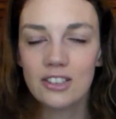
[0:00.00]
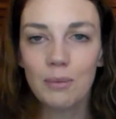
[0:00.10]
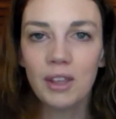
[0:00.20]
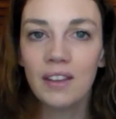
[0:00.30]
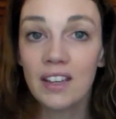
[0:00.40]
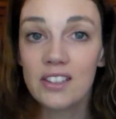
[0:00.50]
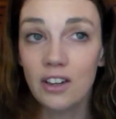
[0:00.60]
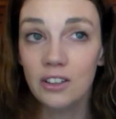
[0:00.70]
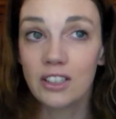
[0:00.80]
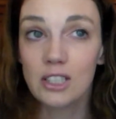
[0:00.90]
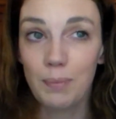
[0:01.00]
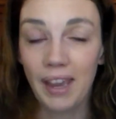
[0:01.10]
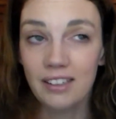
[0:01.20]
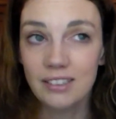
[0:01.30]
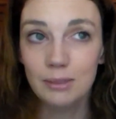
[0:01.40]
something that's
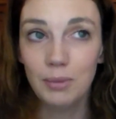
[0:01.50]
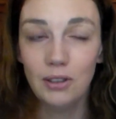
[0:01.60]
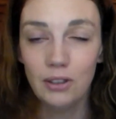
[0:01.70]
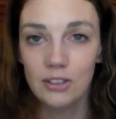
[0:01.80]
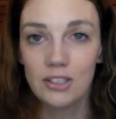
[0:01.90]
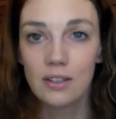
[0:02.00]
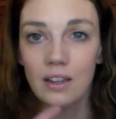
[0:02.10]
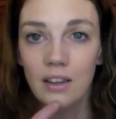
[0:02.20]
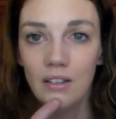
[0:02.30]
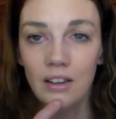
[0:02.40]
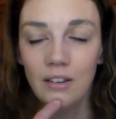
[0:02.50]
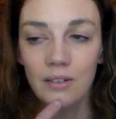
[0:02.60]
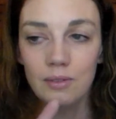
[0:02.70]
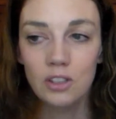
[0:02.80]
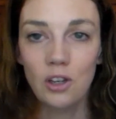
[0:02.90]
unexpected, because
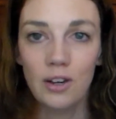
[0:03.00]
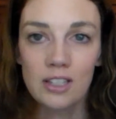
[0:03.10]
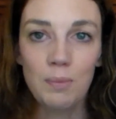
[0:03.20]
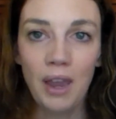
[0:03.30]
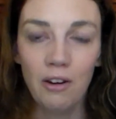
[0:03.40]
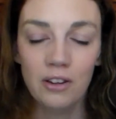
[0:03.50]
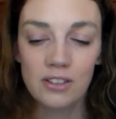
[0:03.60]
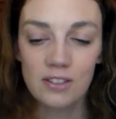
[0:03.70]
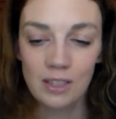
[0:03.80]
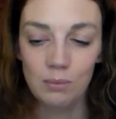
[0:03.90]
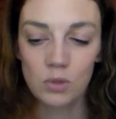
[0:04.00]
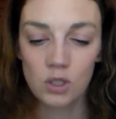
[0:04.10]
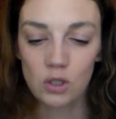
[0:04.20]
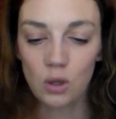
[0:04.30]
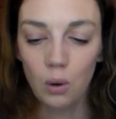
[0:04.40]
Donna's parents
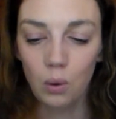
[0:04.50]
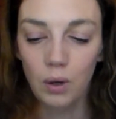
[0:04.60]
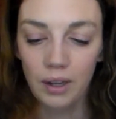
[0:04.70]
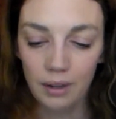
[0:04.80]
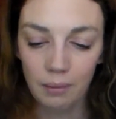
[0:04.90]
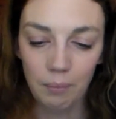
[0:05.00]
seemed so